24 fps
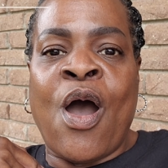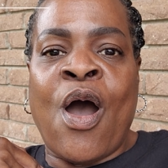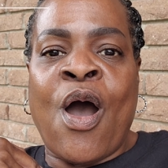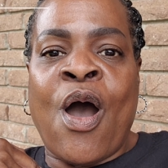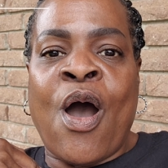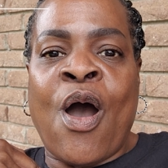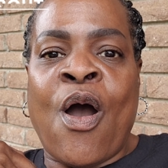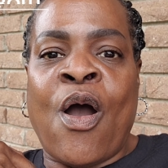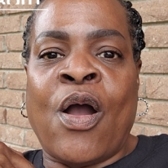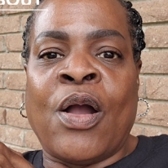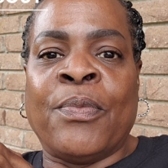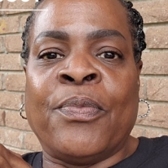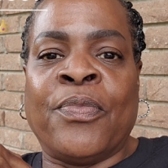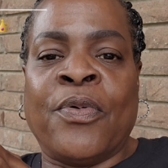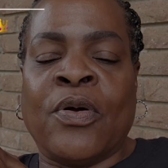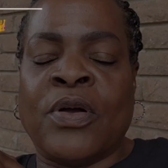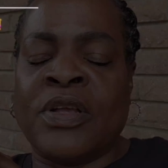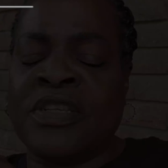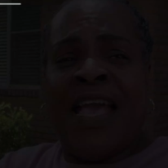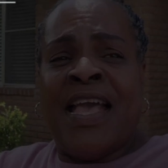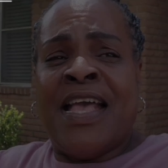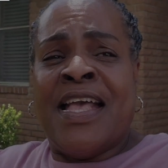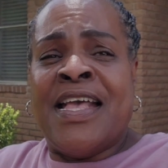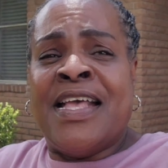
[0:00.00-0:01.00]
heartbroken
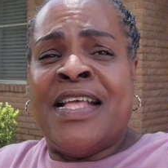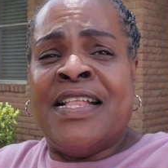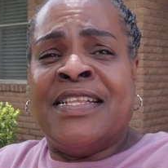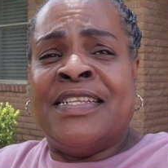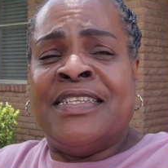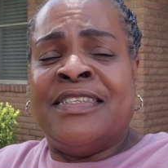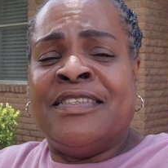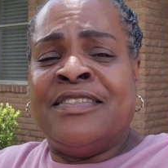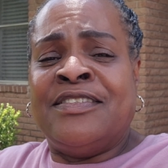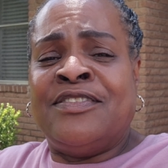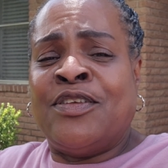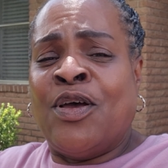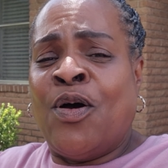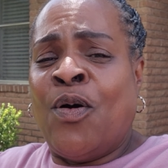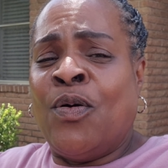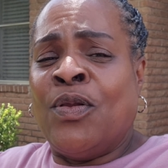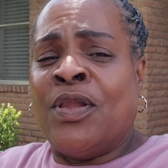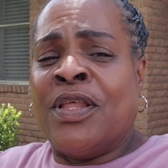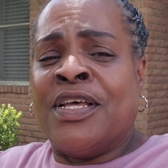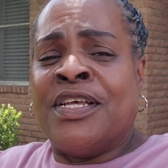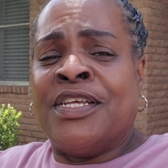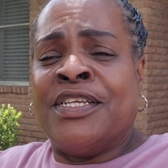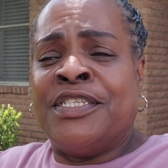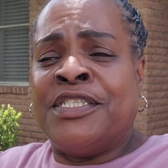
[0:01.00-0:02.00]
and told
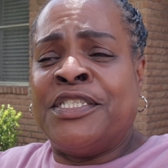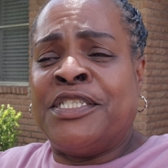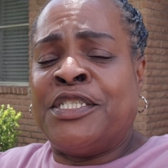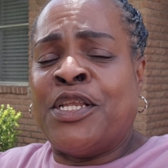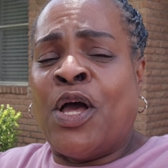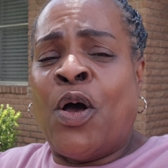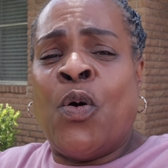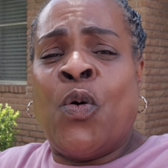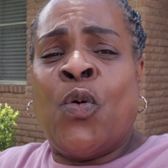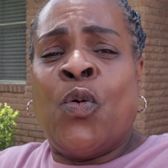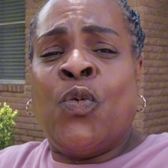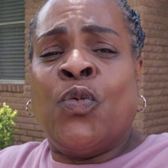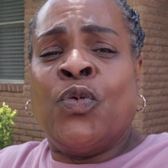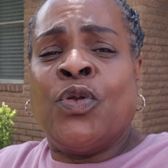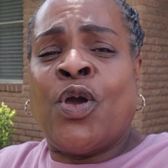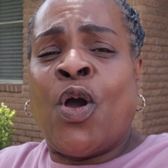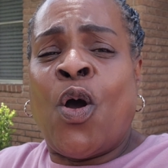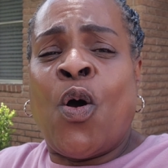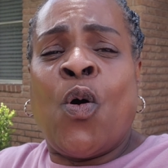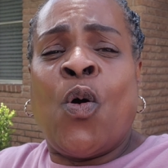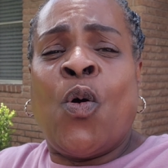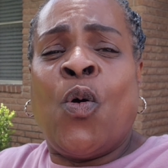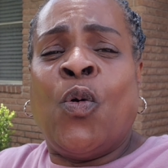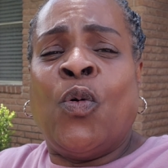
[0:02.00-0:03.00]
a stone
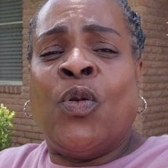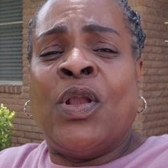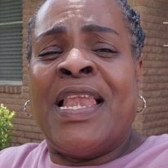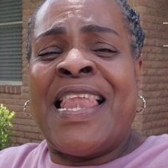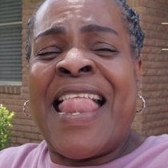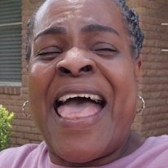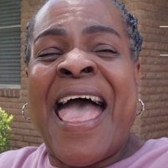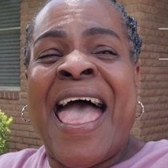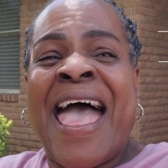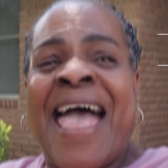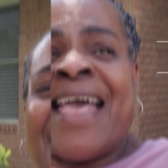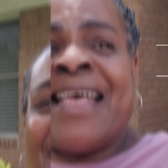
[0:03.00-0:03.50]
cold lie.